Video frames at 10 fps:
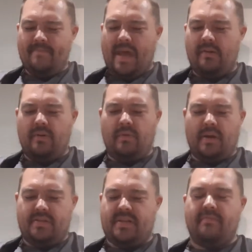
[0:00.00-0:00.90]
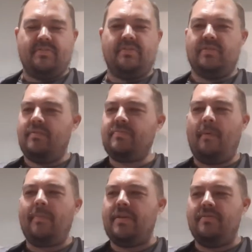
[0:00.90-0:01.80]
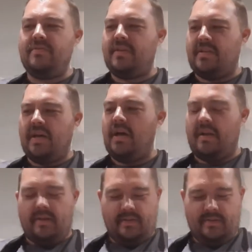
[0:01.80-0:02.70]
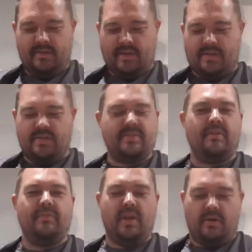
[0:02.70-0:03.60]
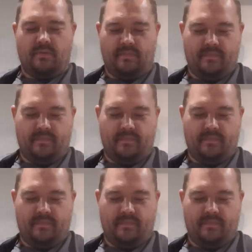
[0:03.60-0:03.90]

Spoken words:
I don't know what else that was used. I just probably used a ton. I just don't know.